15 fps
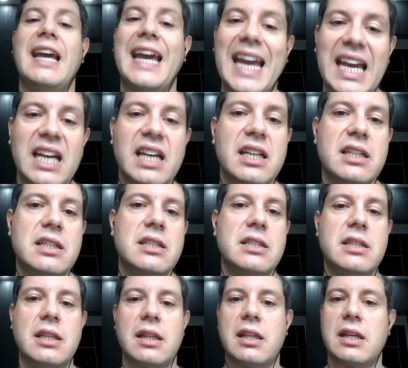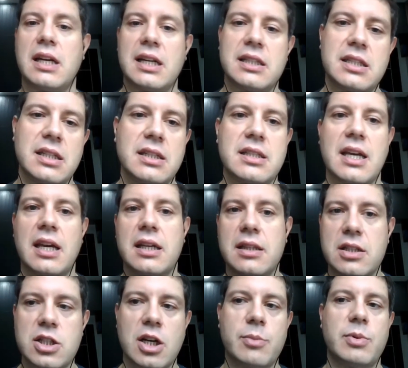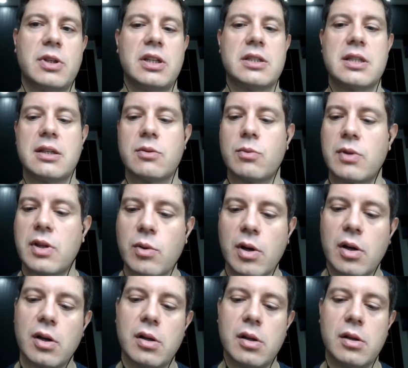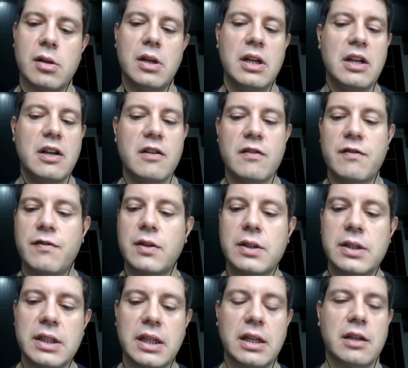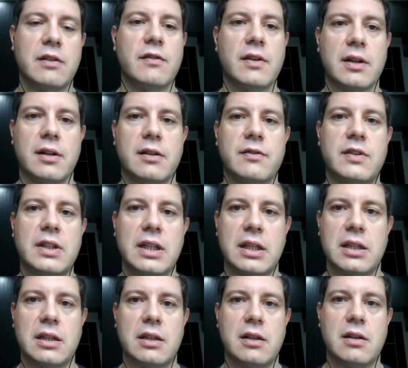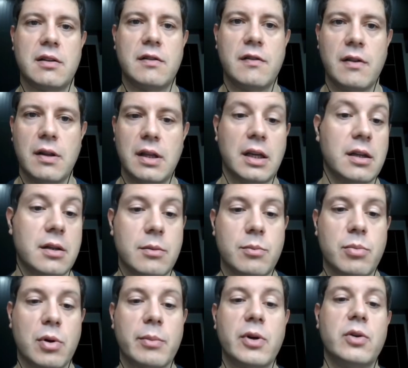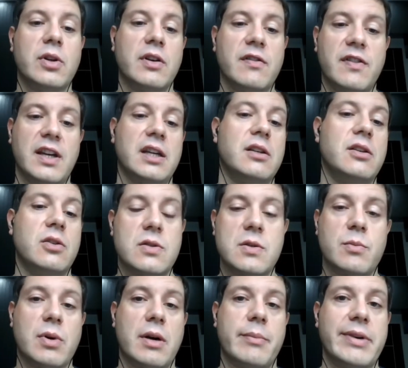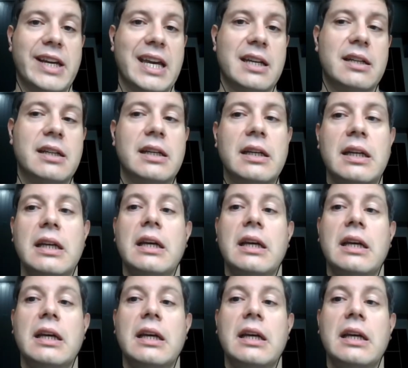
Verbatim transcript: and the Nazis and the Japanese, they, they were all fully involved in, in promoting fake news and propaganda